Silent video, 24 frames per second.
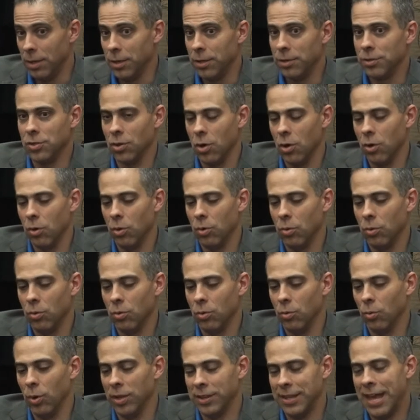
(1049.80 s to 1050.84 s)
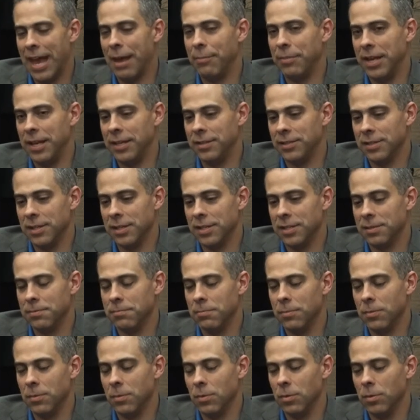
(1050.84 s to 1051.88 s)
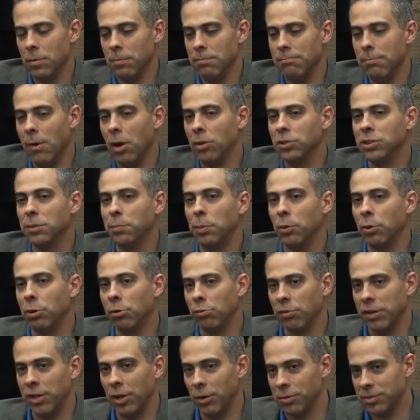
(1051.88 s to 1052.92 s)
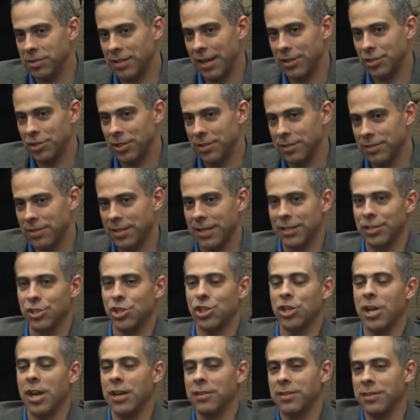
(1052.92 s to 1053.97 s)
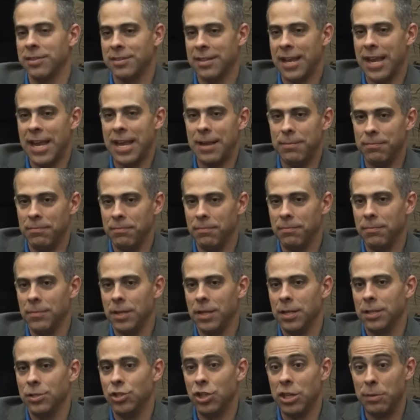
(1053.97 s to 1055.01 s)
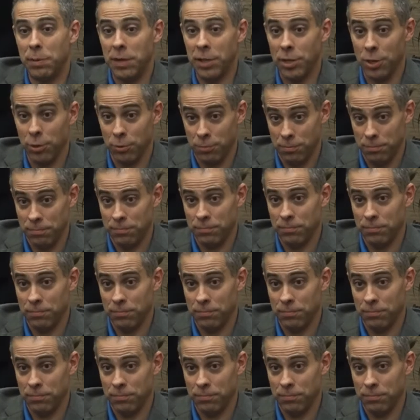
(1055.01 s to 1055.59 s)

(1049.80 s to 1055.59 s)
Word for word: So what that means is multiple Creo sessions can share the same G P U.